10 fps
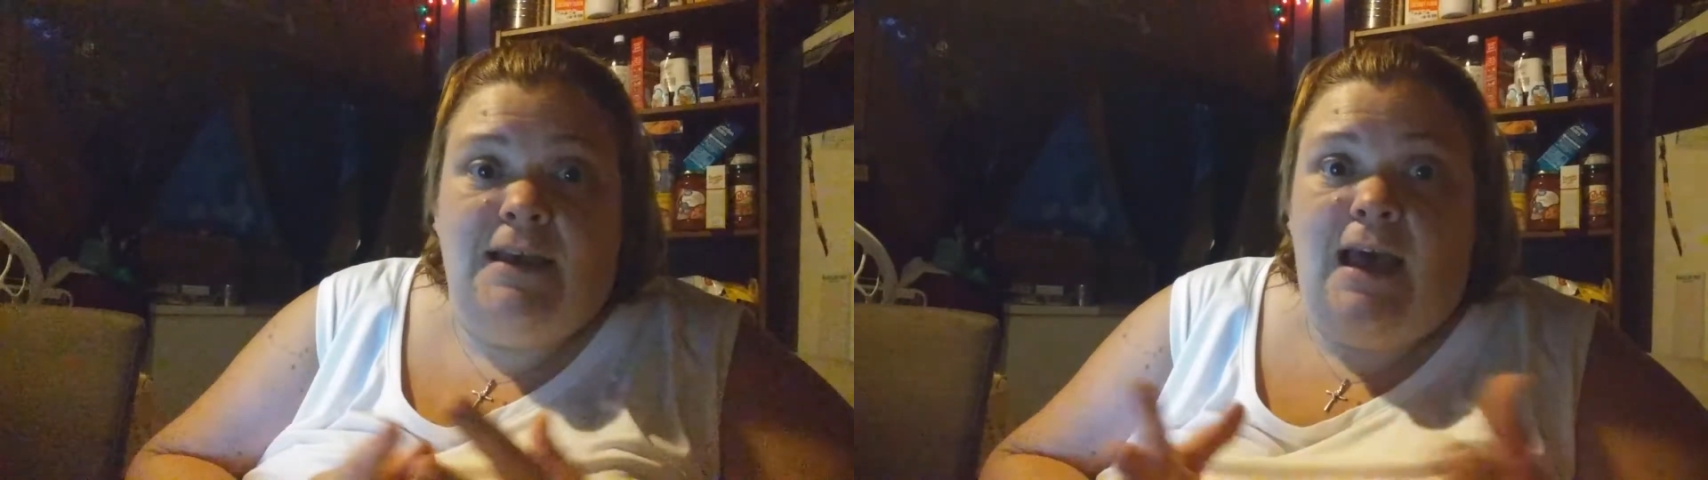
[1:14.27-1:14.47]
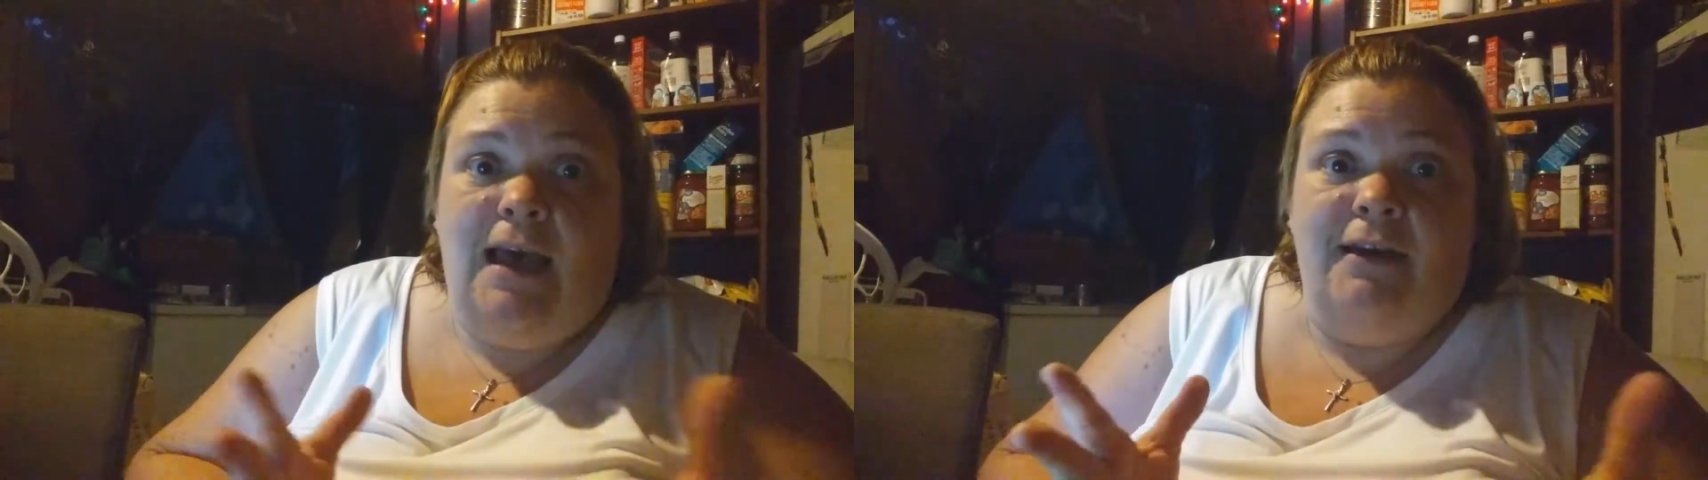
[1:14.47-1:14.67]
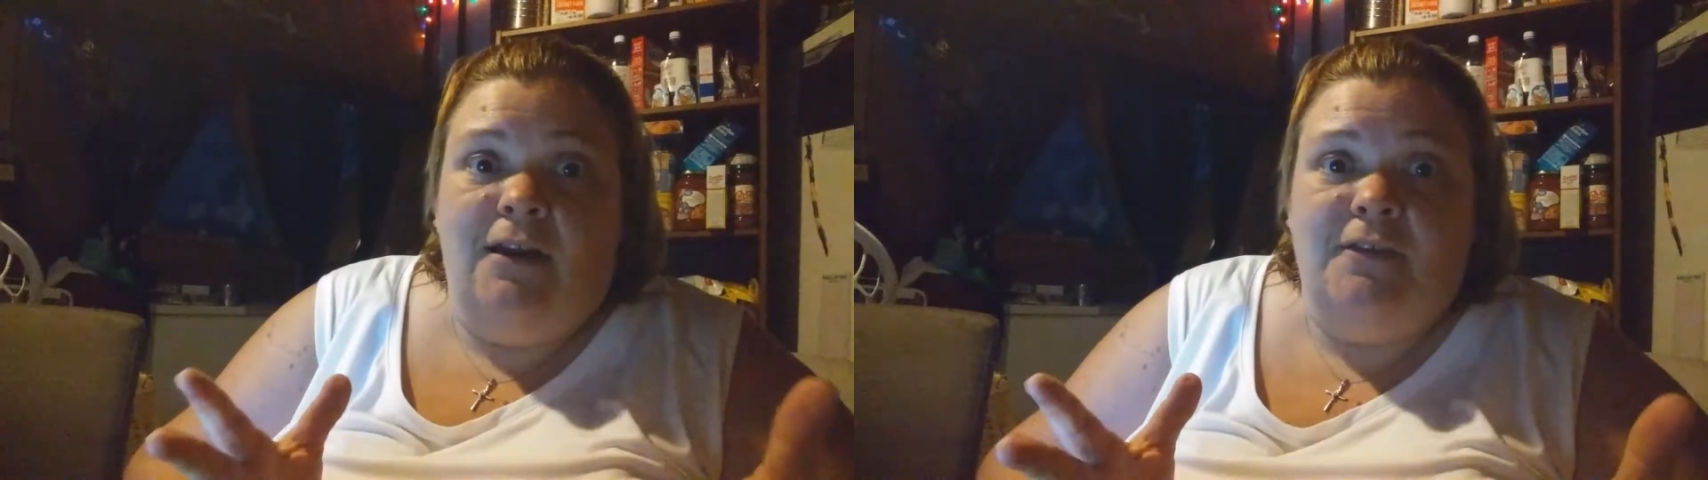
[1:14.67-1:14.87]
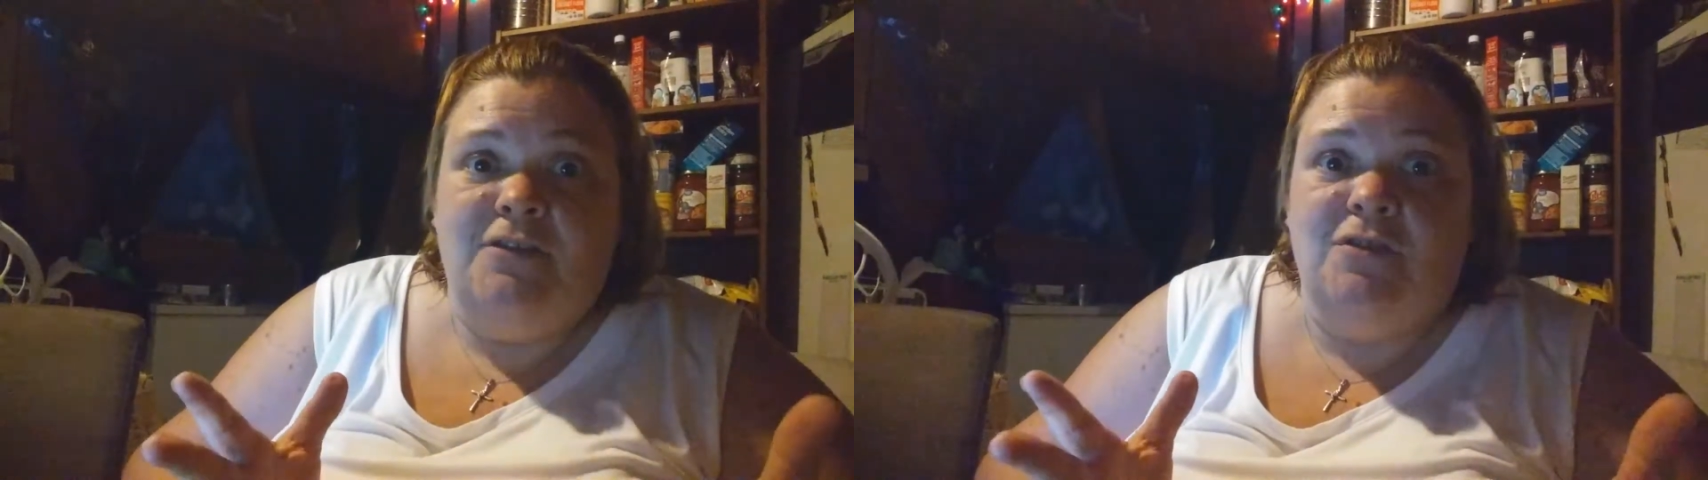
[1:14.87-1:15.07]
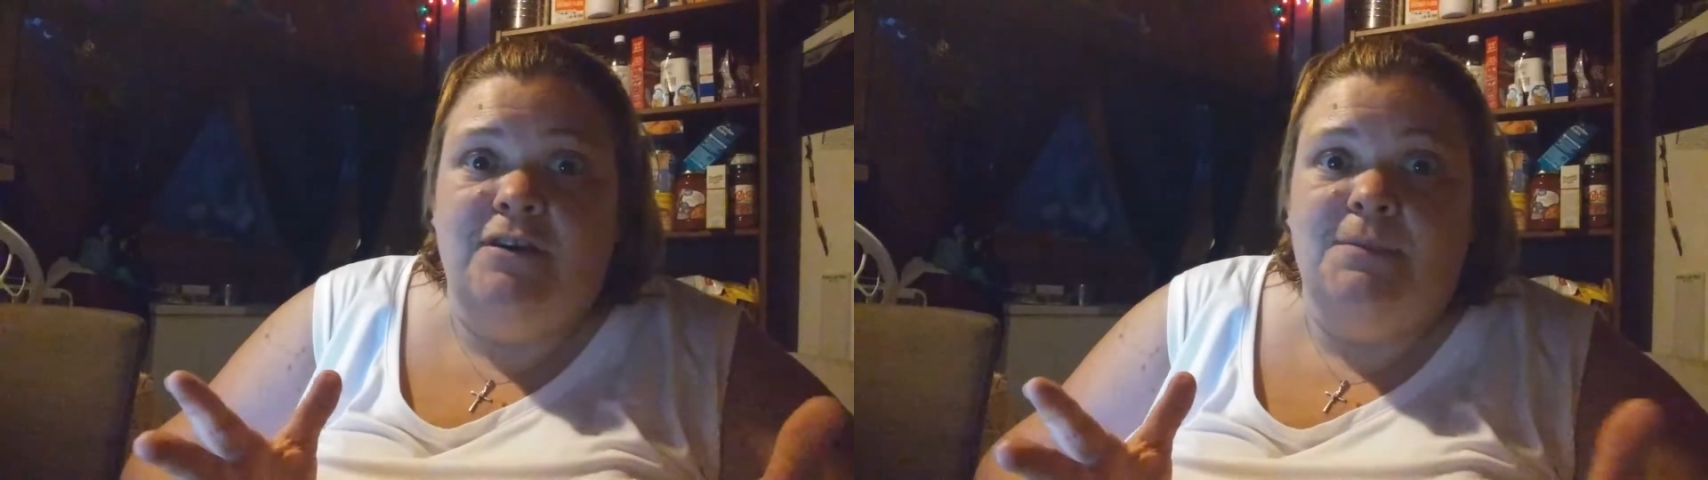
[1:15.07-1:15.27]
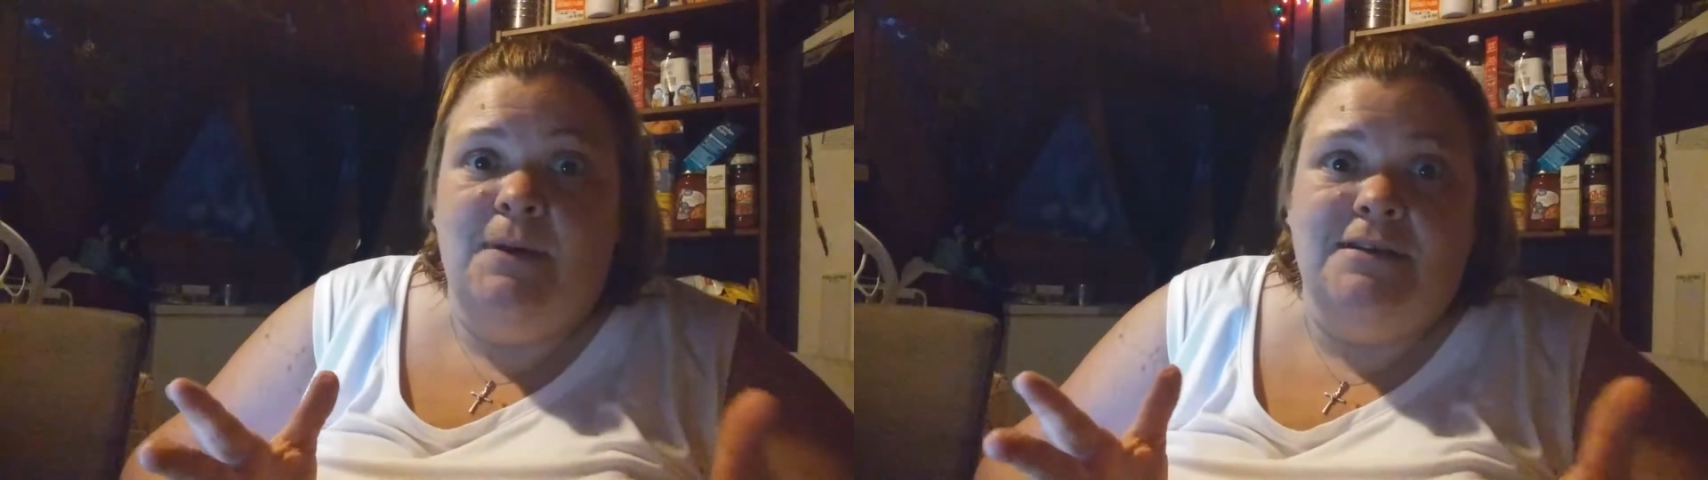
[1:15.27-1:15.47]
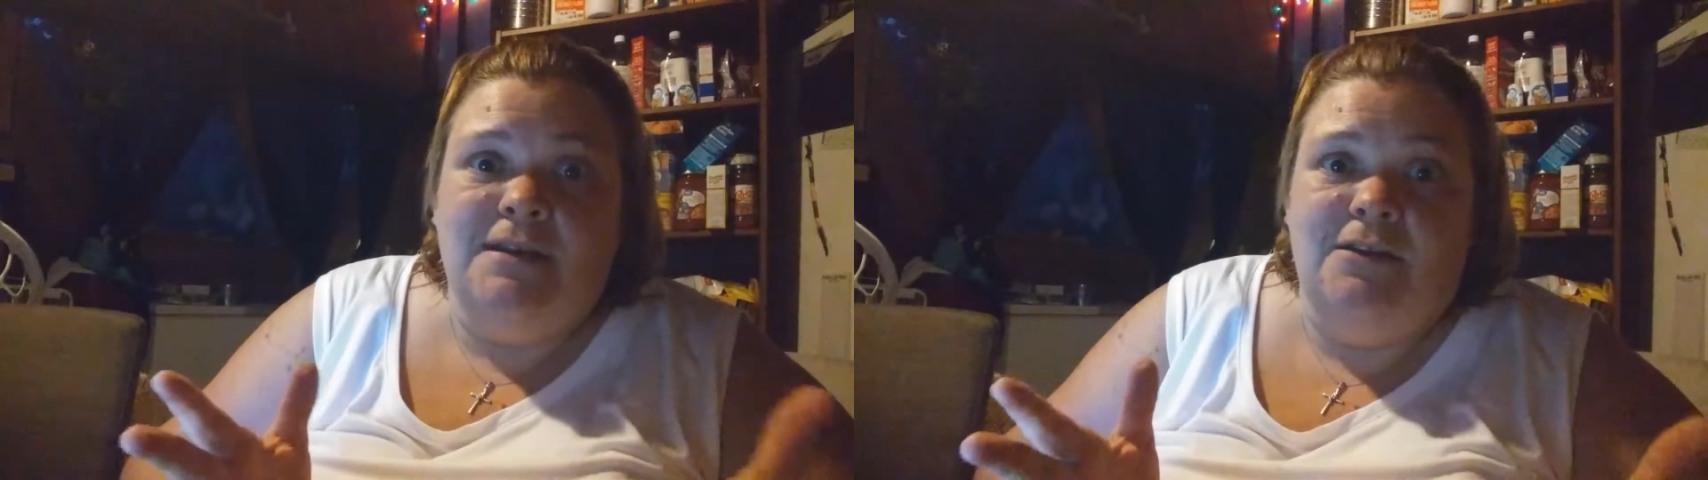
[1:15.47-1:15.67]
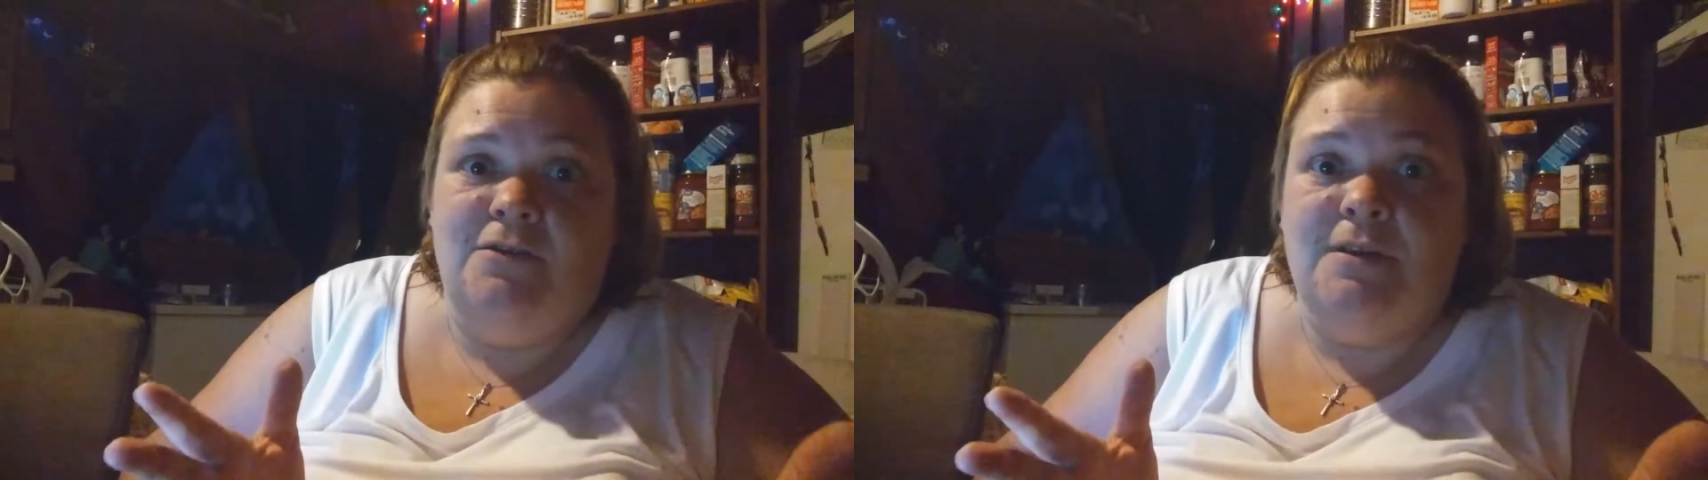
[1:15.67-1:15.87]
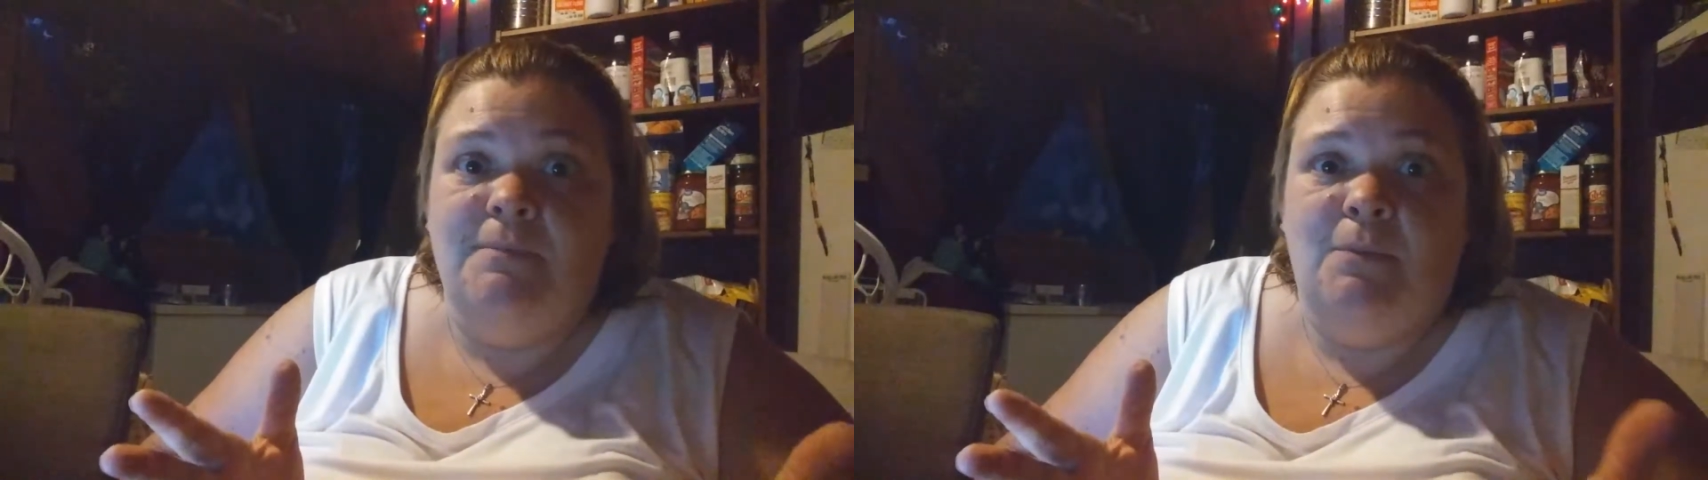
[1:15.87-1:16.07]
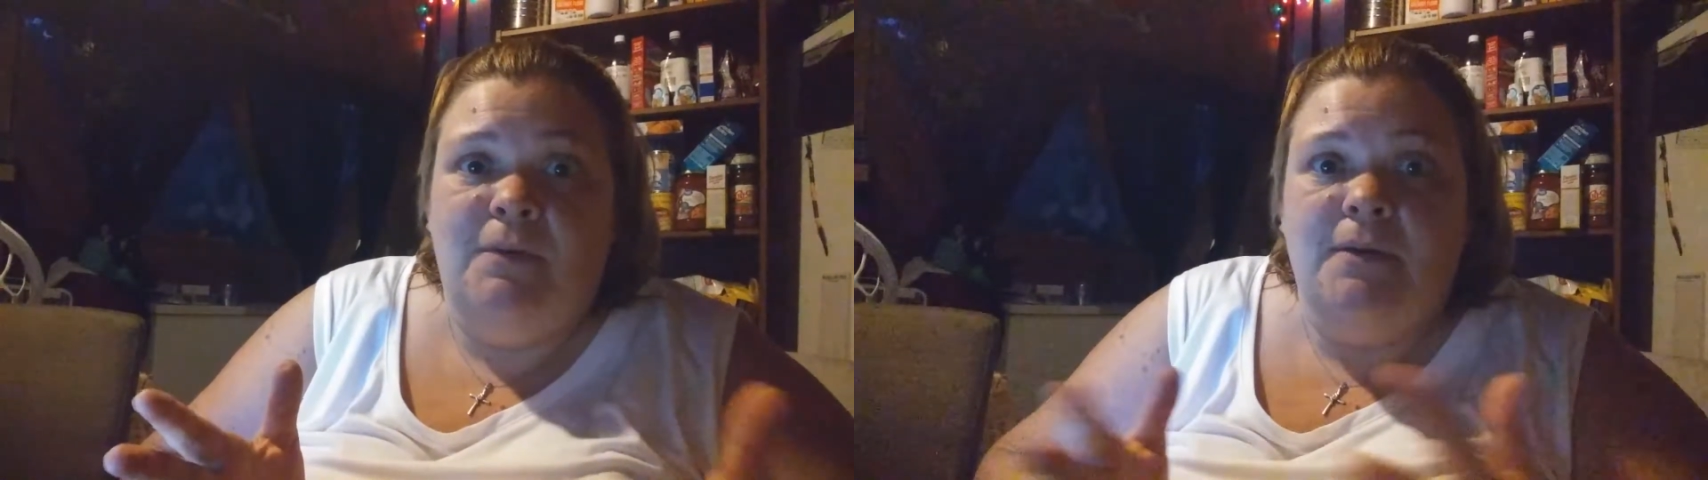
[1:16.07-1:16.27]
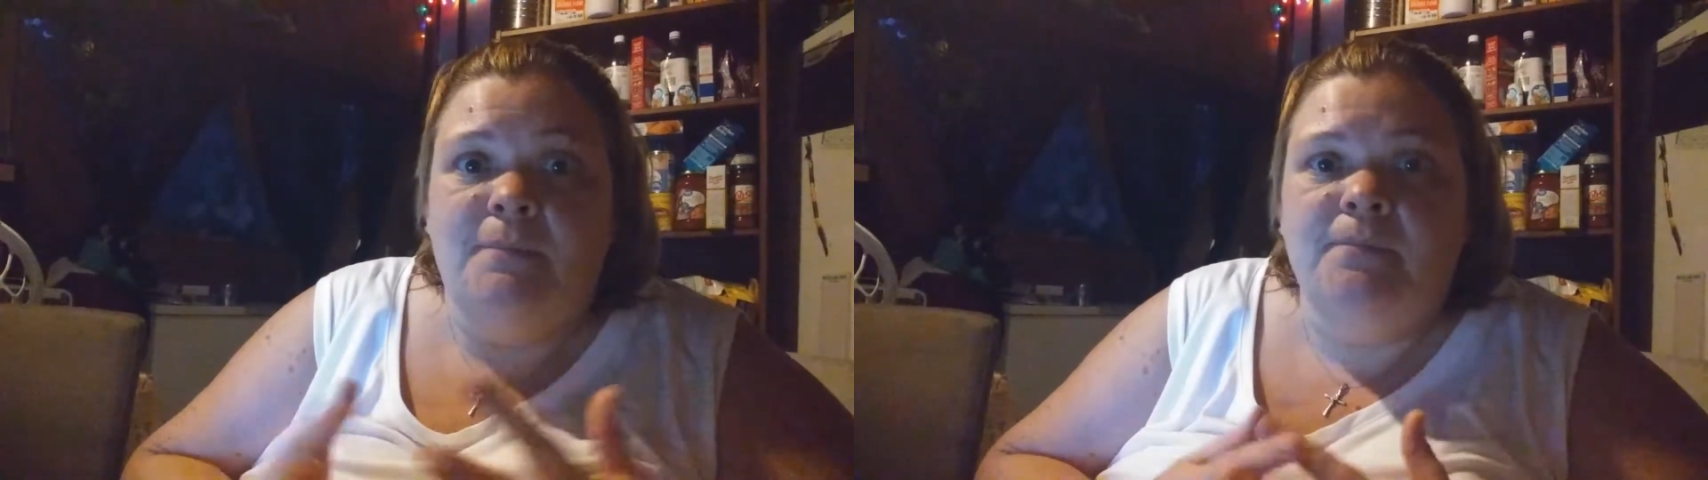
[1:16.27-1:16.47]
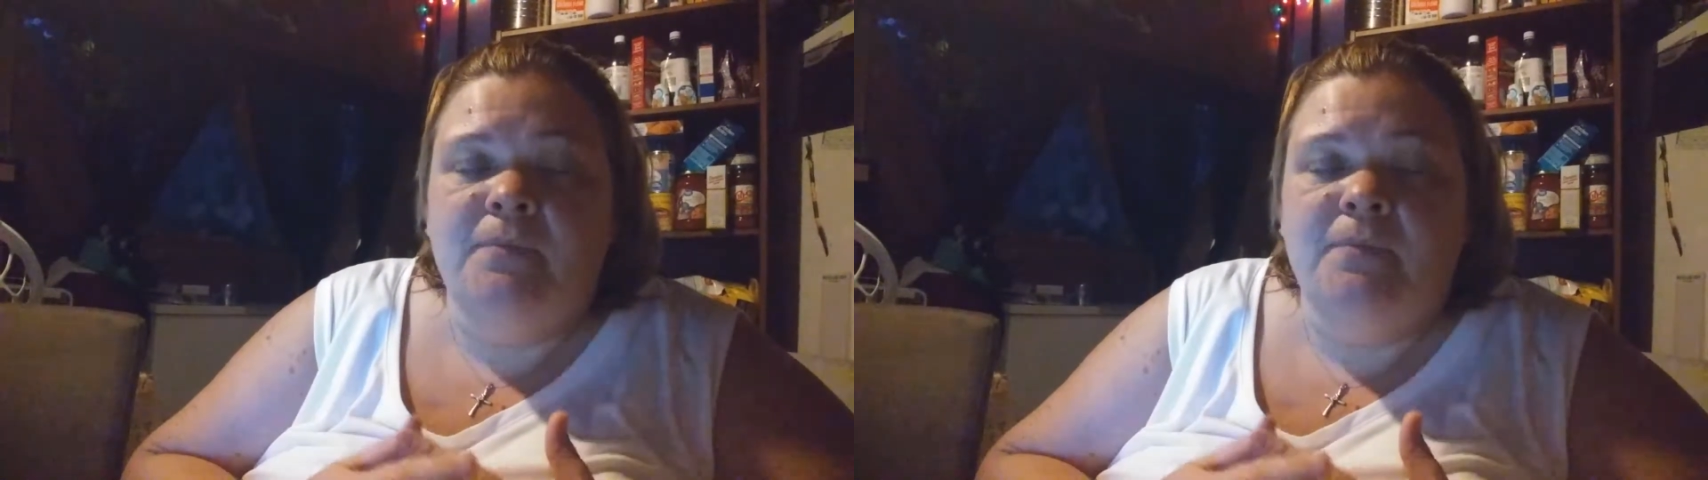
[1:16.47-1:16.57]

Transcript: I got all these green tomatoes and I need to do something with them.